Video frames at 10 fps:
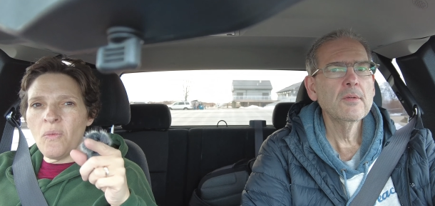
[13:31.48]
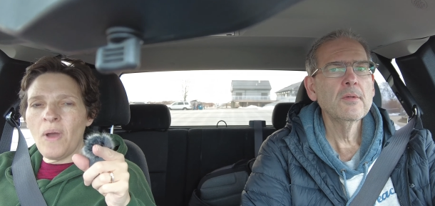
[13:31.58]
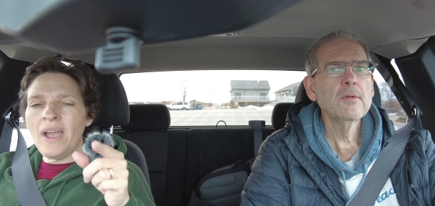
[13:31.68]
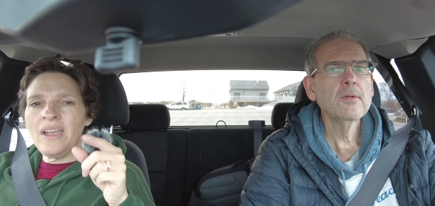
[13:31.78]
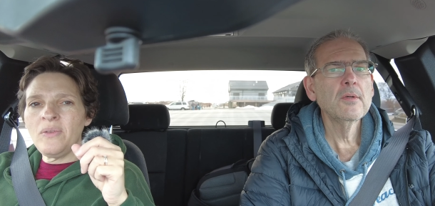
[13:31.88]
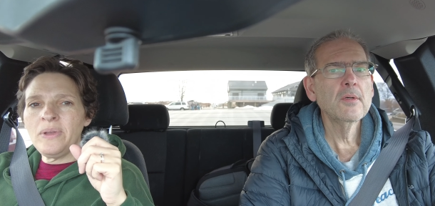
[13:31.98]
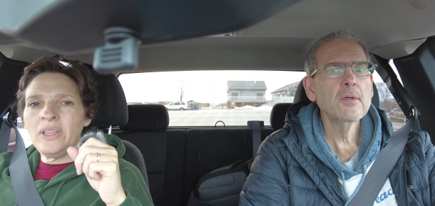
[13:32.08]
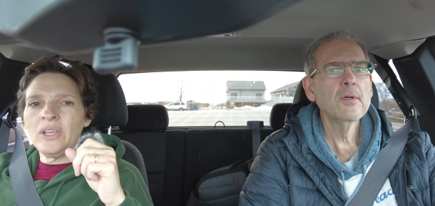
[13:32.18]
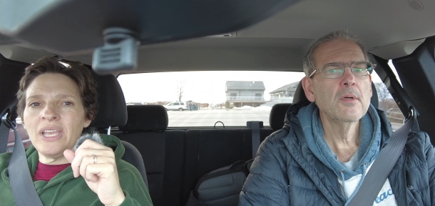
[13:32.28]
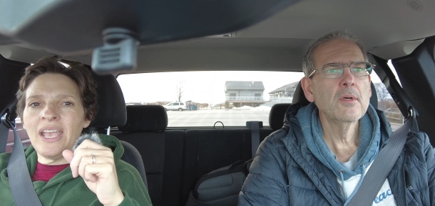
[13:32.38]
Speaker 1: Why are we
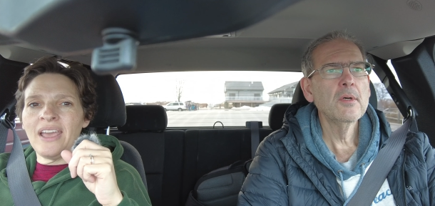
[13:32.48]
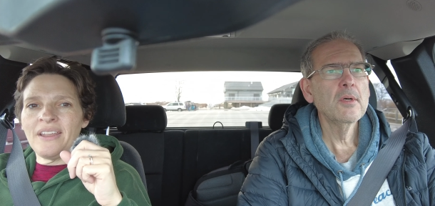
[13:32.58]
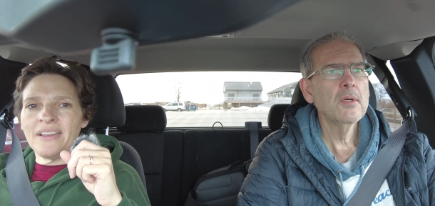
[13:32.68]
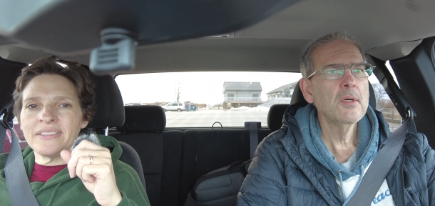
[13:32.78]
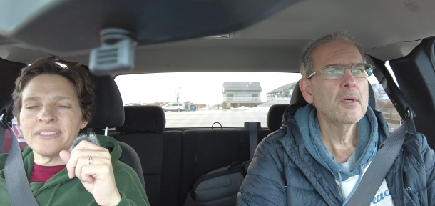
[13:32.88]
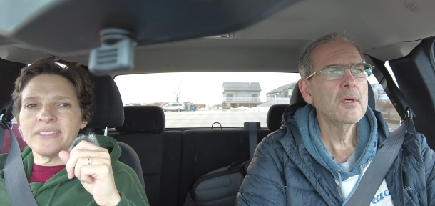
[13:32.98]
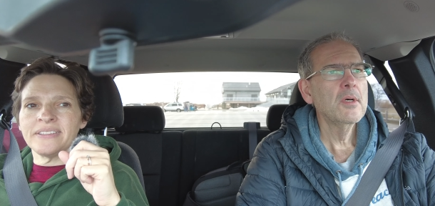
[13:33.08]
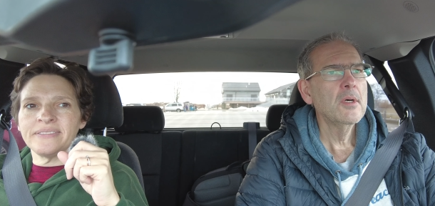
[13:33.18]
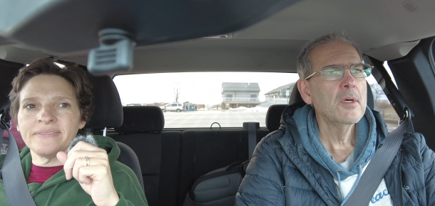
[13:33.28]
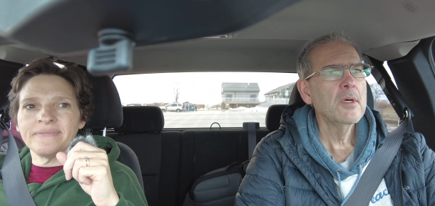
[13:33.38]
looking at us
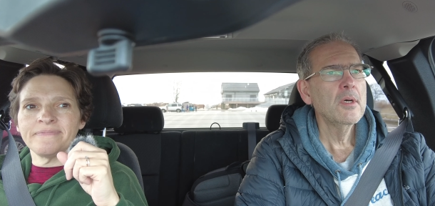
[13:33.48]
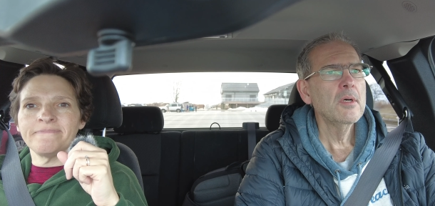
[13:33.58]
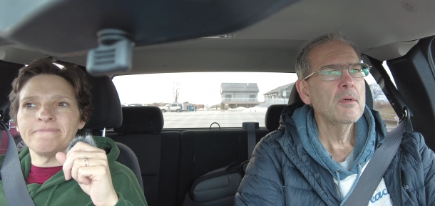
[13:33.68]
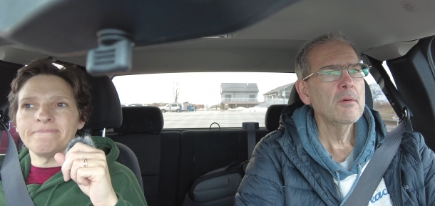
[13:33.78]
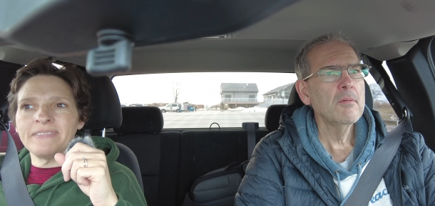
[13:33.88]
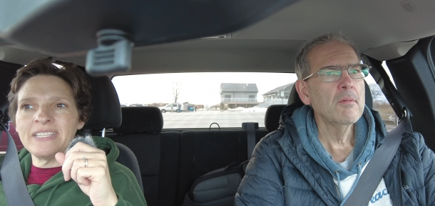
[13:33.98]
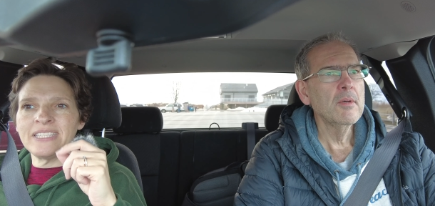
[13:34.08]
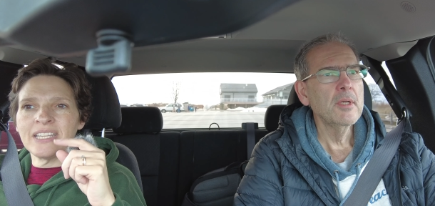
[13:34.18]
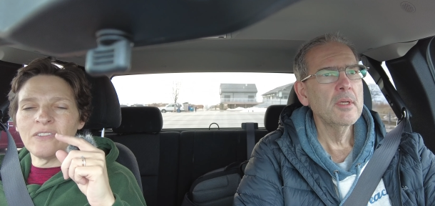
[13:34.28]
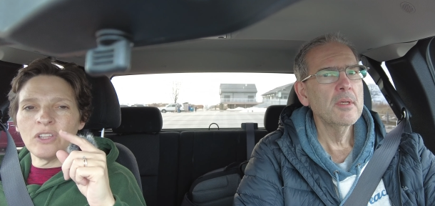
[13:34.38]

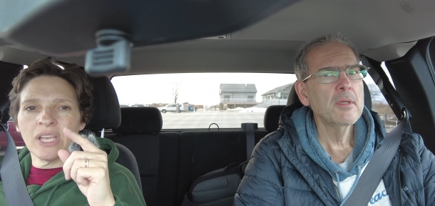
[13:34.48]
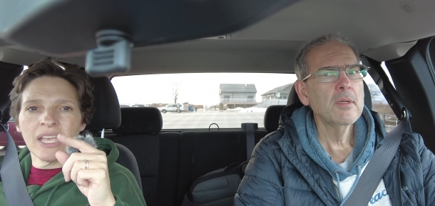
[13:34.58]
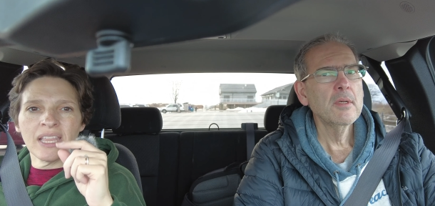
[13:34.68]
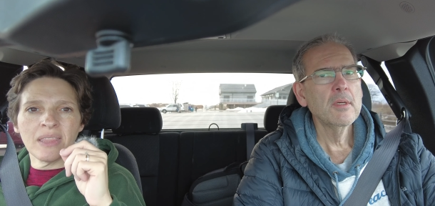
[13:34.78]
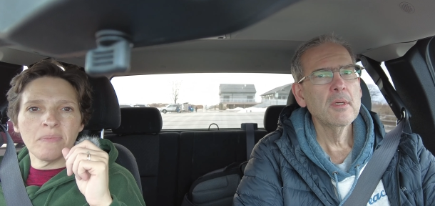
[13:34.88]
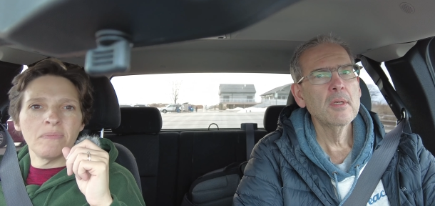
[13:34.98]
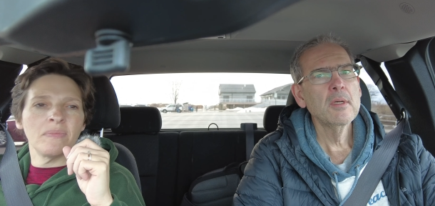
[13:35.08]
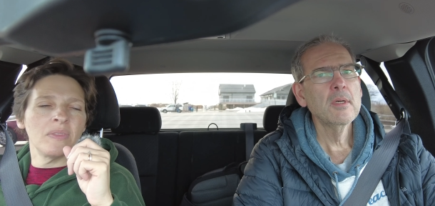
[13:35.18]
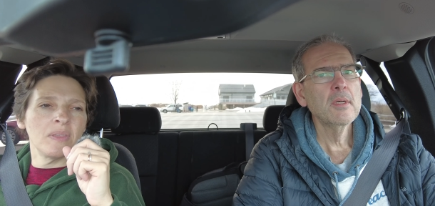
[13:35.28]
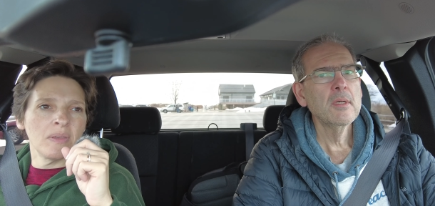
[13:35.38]
instead of
Speaker 2: looking at the
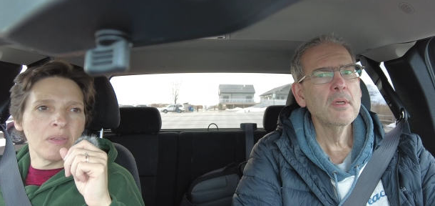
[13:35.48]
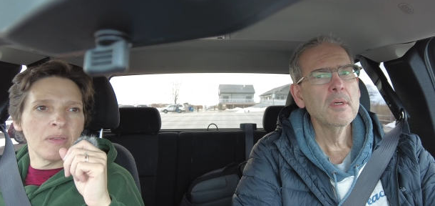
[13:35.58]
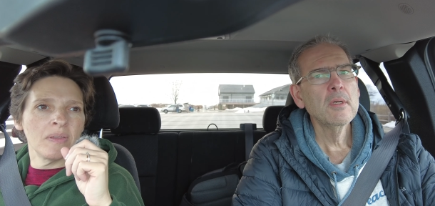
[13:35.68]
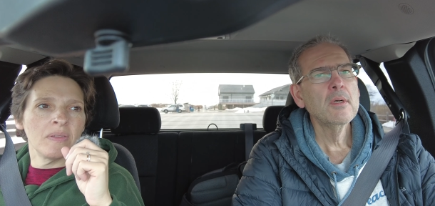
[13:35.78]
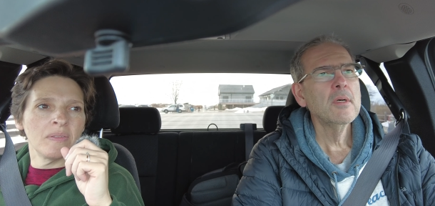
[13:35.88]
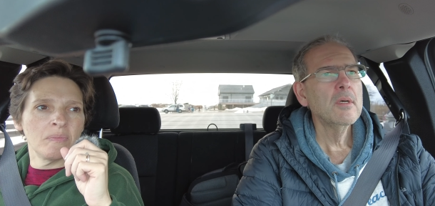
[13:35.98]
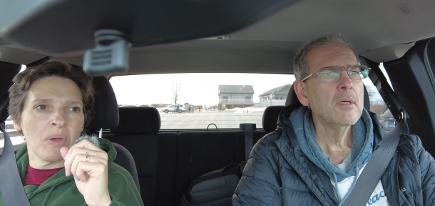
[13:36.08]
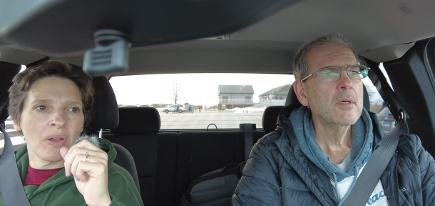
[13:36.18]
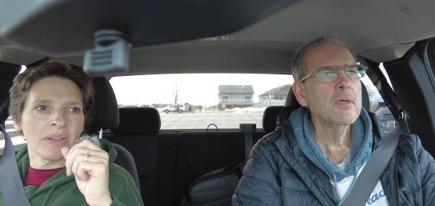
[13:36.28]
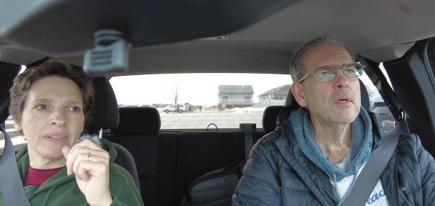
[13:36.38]
the
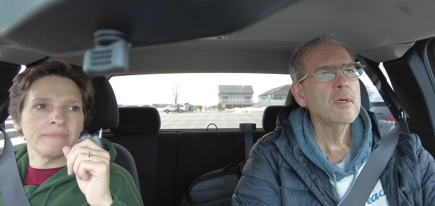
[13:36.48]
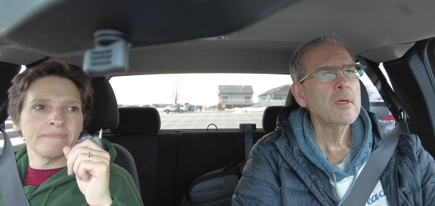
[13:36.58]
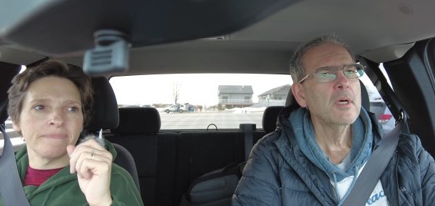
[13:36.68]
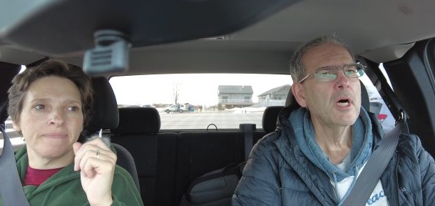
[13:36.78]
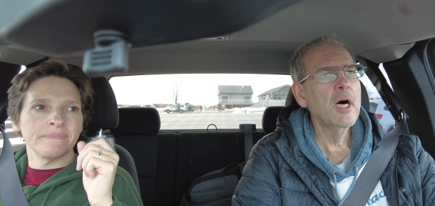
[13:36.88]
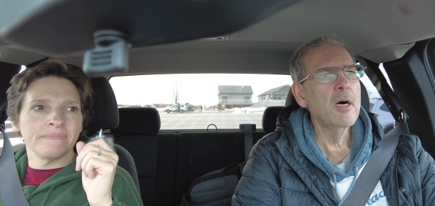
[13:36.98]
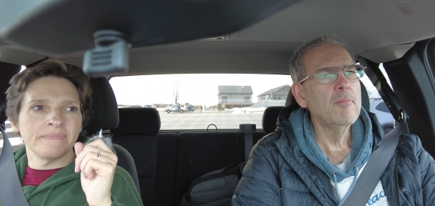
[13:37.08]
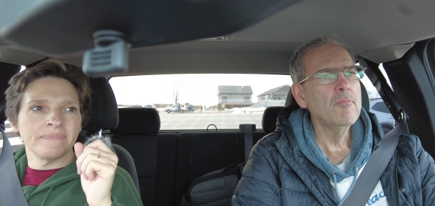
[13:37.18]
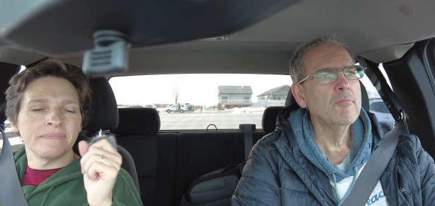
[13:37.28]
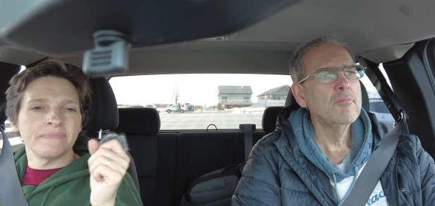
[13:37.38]
park?
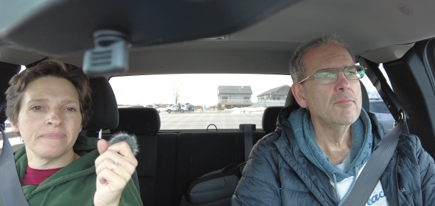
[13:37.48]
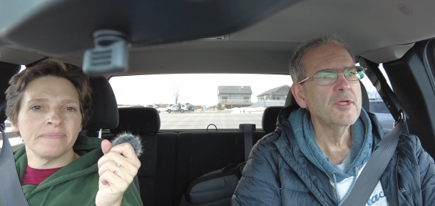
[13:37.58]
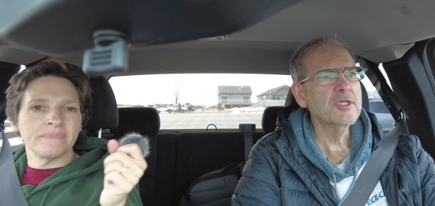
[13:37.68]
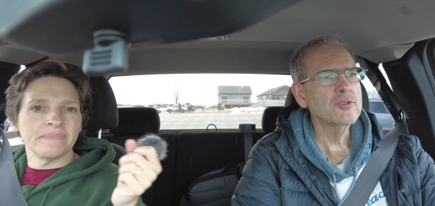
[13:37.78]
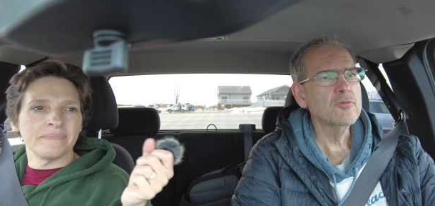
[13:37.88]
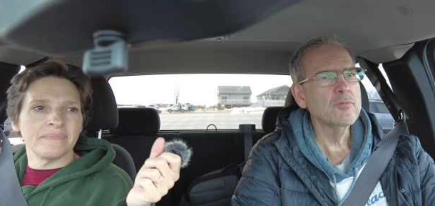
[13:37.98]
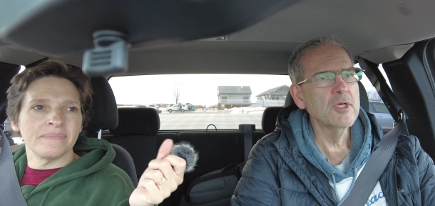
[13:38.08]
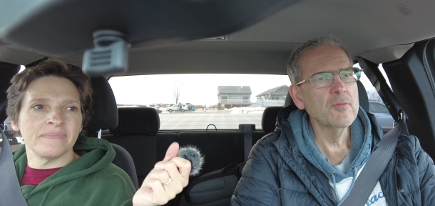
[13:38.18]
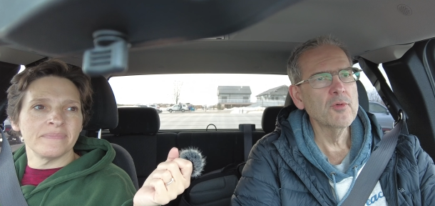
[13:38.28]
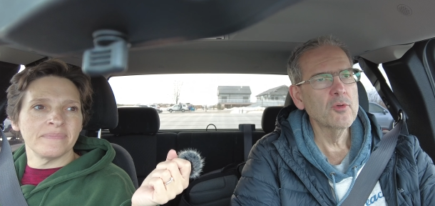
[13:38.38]
Um, because we
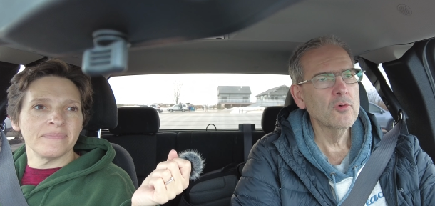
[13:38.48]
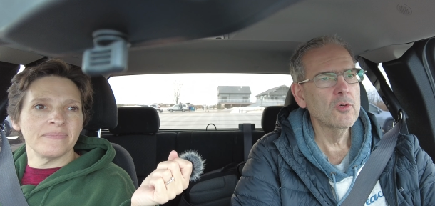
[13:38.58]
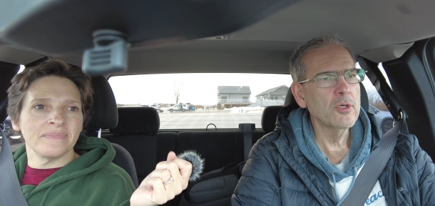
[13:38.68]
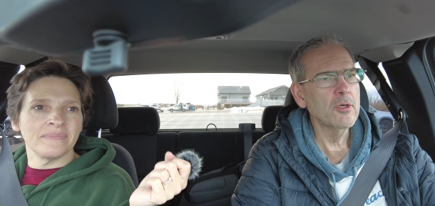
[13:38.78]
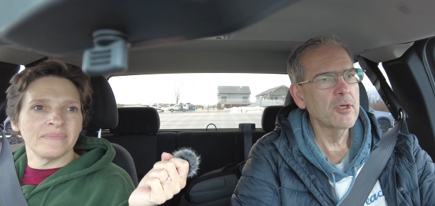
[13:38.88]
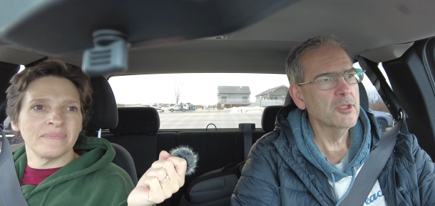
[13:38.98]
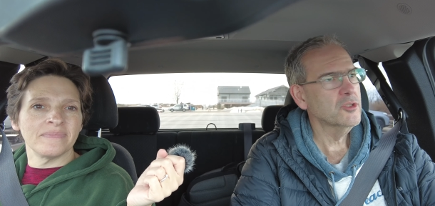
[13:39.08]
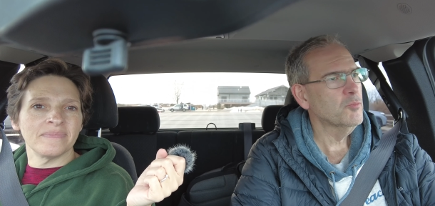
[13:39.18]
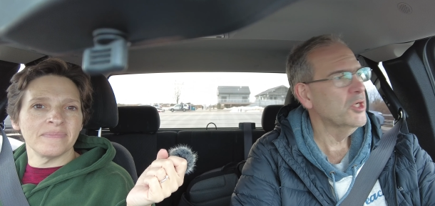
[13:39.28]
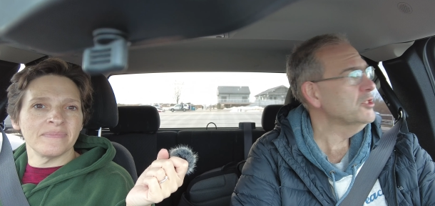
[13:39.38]
want to record our
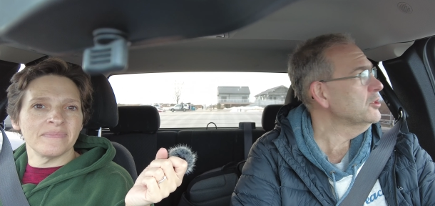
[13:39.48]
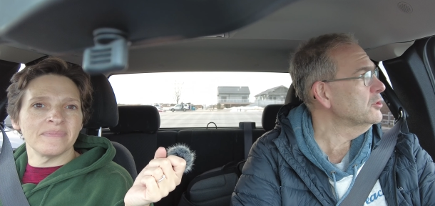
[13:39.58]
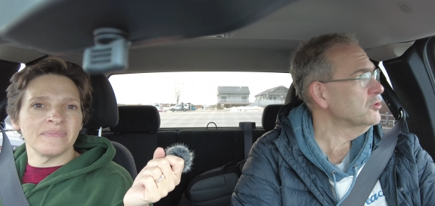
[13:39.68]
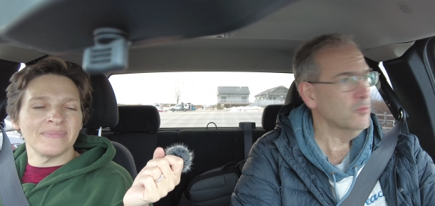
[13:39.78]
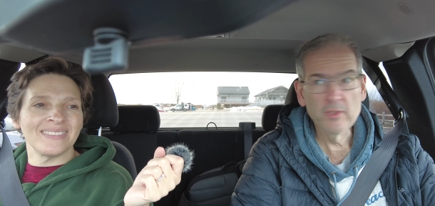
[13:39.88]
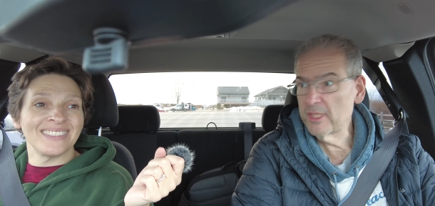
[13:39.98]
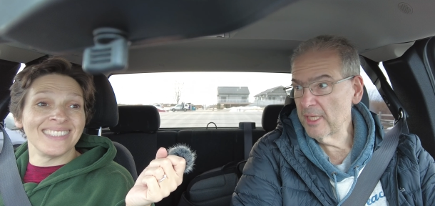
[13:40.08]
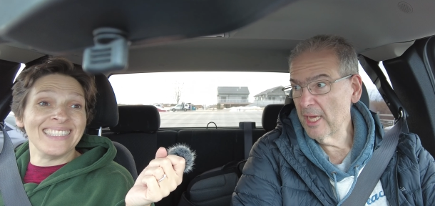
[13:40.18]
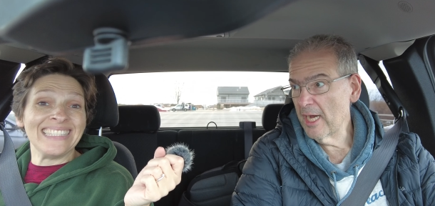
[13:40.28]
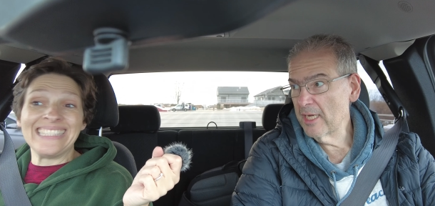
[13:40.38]
expressions when the